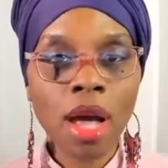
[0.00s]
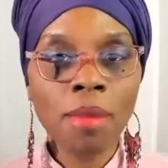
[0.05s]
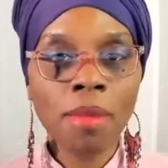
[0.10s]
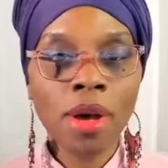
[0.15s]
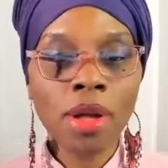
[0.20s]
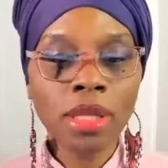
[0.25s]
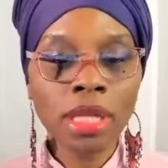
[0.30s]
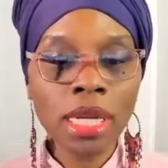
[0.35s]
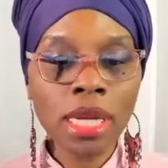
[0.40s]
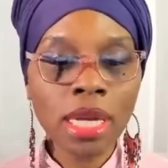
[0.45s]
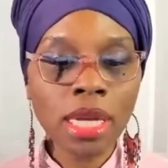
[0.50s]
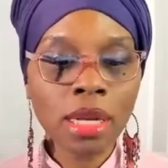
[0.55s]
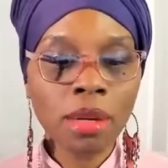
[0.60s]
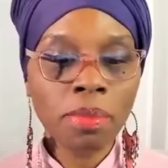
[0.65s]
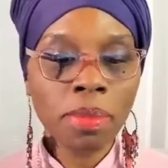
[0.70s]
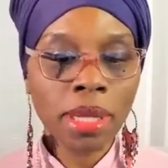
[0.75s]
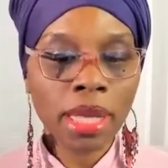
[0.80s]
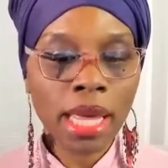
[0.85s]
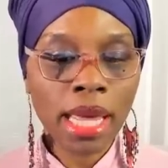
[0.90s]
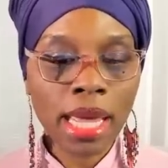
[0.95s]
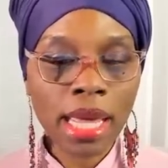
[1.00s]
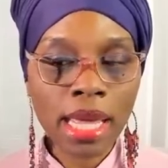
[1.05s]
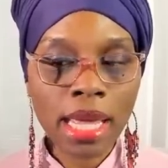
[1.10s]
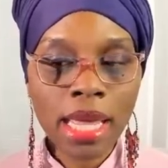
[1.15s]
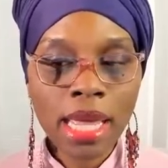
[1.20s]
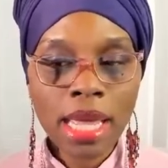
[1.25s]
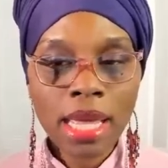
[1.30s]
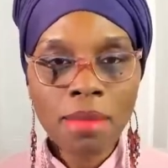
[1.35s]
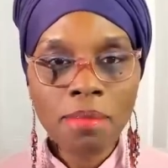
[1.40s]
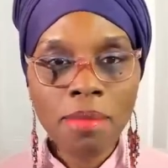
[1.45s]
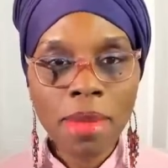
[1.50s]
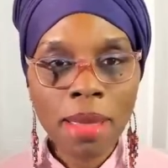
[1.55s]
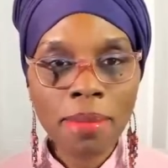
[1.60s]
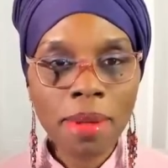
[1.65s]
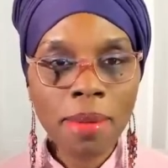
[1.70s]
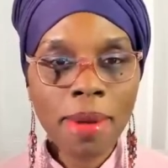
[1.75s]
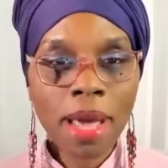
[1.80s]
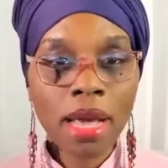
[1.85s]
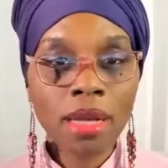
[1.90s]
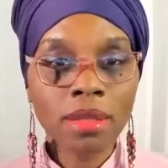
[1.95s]
I'm only going to play
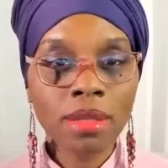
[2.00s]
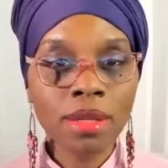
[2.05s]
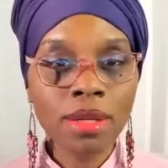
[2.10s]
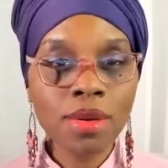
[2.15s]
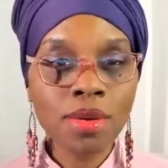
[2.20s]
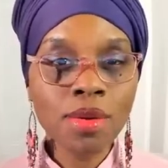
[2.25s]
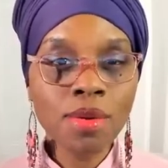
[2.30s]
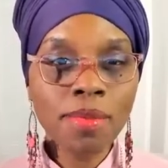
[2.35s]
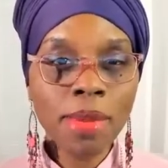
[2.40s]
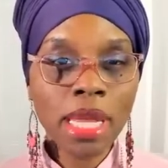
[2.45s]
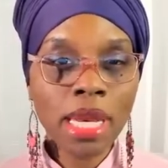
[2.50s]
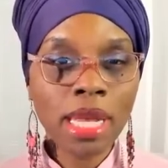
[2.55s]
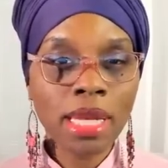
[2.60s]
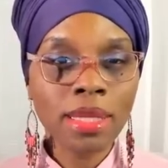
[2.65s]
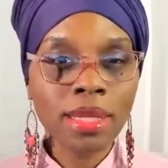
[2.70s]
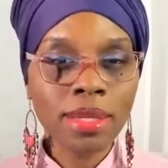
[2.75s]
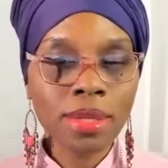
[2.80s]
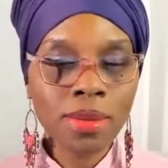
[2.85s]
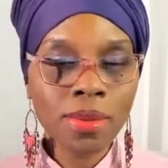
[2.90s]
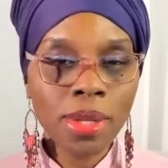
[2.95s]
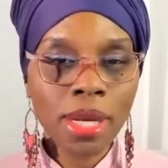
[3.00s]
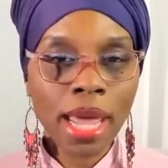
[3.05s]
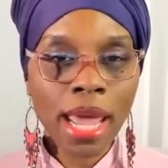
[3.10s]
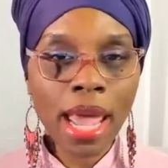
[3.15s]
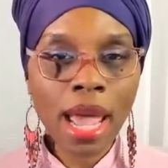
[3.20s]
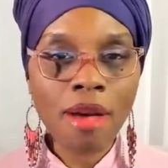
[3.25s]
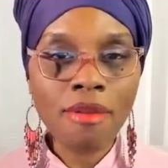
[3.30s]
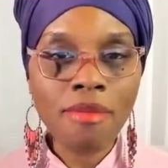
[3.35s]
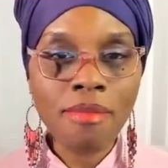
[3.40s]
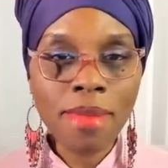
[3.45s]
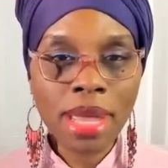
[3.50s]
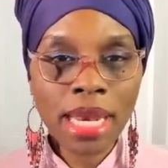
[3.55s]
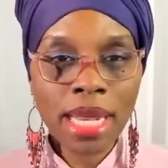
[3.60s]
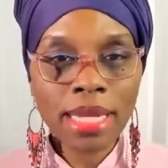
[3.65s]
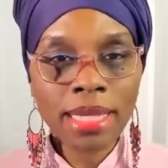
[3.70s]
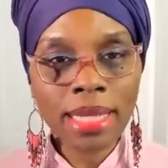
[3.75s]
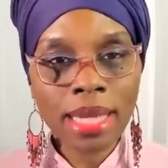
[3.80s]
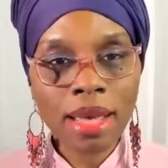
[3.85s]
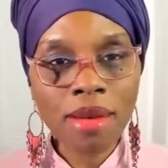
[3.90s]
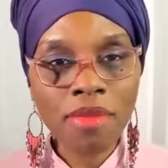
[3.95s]
maybe about 2 minutes, 2.5
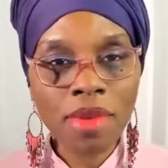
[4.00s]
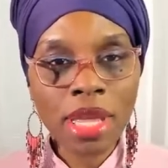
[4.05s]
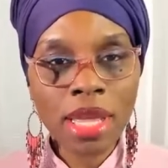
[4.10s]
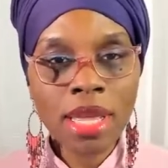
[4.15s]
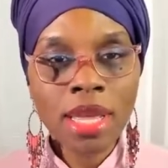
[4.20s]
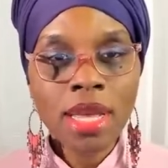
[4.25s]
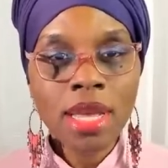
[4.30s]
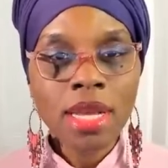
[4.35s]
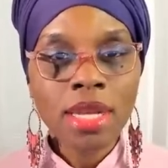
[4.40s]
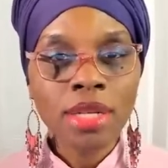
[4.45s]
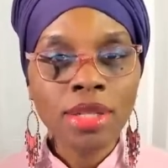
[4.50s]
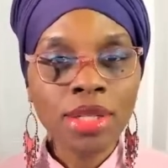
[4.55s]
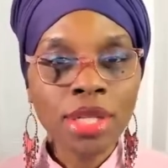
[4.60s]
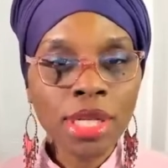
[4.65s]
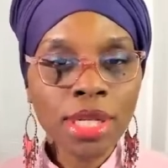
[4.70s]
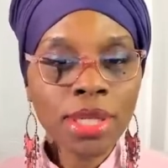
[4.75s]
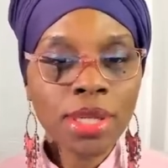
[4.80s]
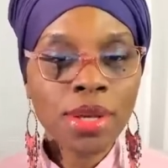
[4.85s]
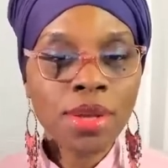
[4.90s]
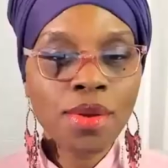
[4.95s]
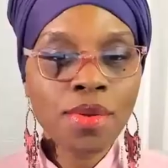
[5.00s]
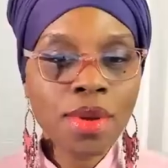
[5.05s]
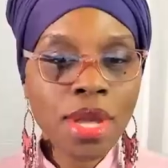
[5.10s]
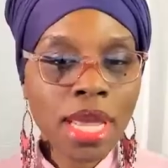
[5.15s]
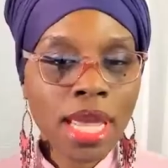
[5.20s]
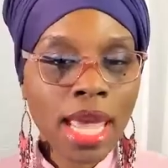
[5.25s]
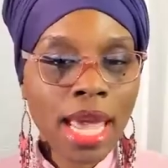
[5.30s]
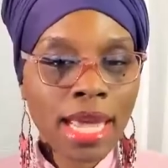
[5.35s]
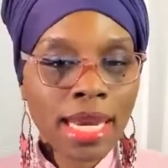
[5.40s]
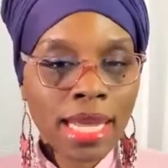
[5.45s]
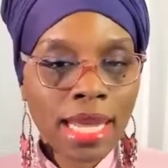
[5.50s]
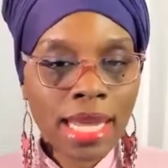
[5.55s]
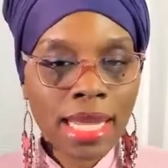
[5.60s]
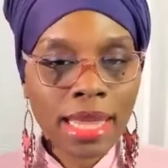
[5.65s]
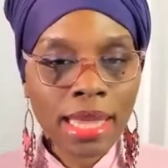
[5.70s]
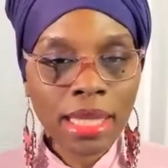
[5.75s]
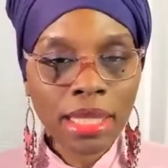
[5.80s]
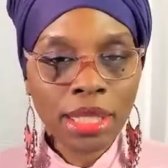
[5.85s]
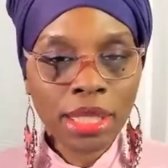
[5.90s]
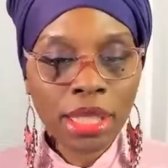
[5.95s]
minutes of it, just so you can kind of
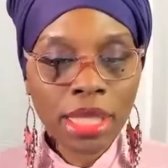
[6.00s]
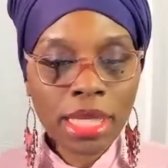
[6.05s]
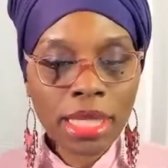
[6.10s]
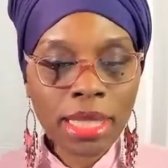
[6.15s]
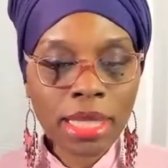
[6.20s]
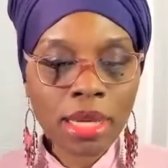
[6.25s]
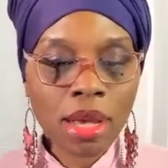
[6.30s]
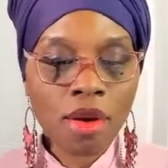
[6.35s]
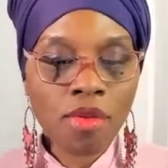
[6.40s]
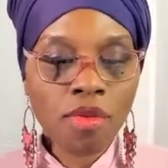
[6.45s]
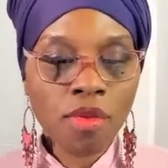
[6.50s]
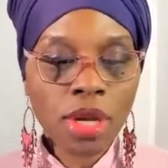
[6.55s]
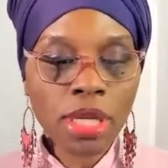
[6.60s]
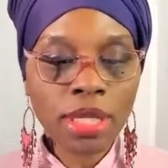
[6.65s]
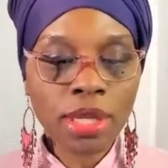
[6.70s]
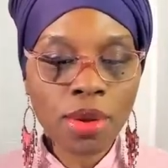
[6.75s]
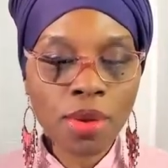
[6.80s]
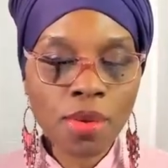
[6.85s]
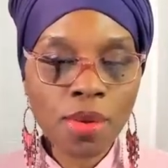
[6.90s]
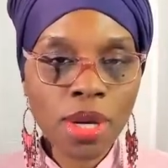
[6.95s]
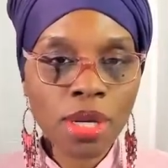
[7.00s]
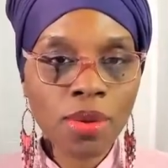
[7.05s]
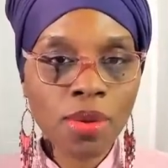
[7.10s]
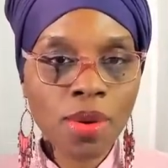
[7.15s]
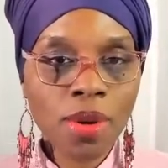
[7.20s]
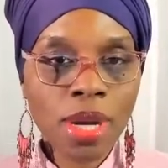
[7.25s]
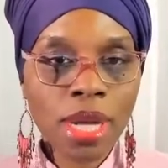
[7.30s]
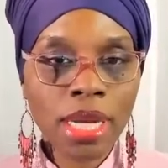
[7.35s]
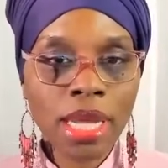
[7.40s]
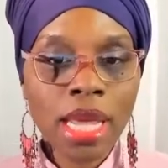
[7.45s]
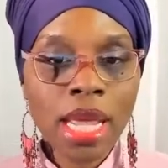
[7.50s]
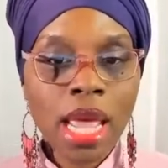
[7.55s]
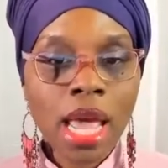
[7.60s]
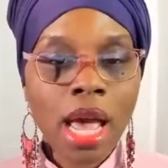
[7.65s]
get the gist of what's going on.